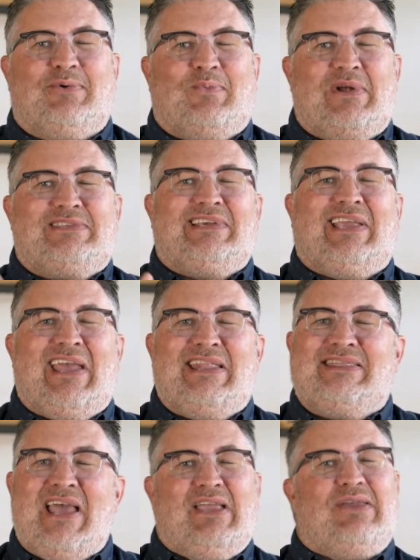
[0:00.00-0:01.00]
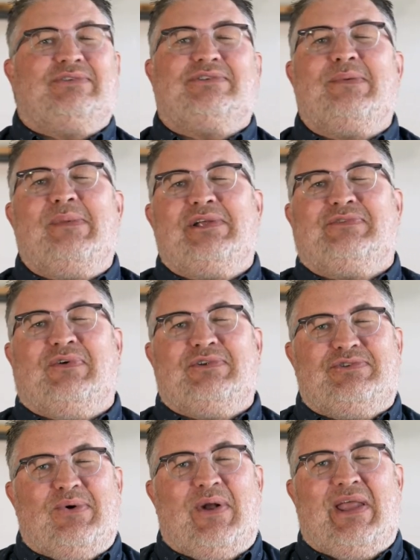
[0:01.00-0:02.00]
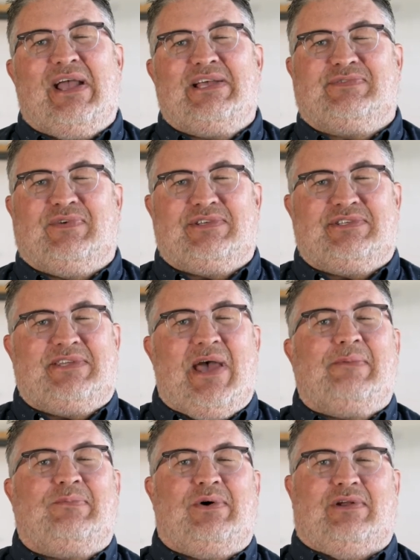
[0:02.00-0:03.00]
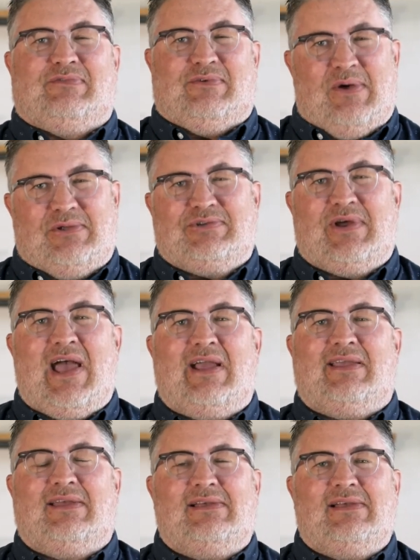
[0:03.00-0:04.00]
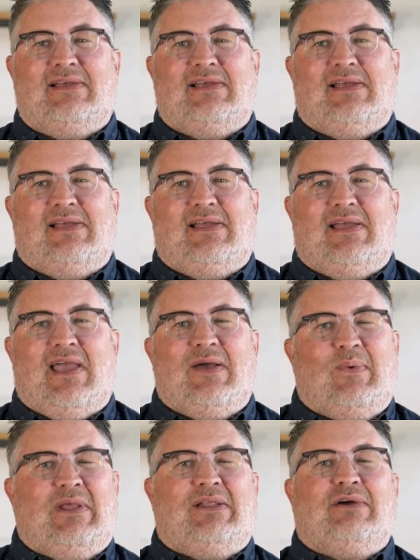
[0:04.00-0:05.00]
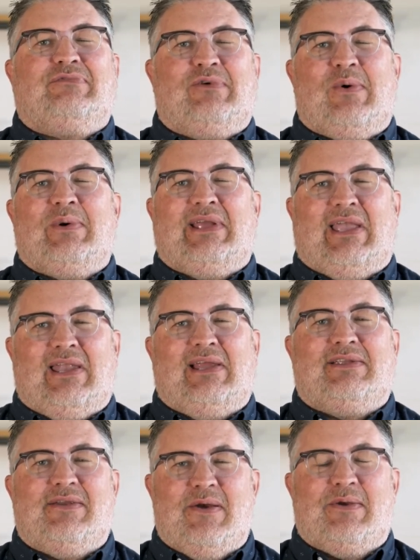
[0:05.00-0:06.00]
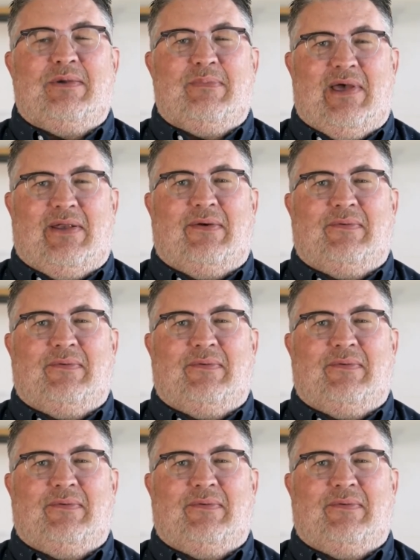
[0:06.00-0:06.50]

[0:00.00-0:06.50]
once again, thank you so much for joining us for step one of Growth Track, and we look forward to getting to know you better.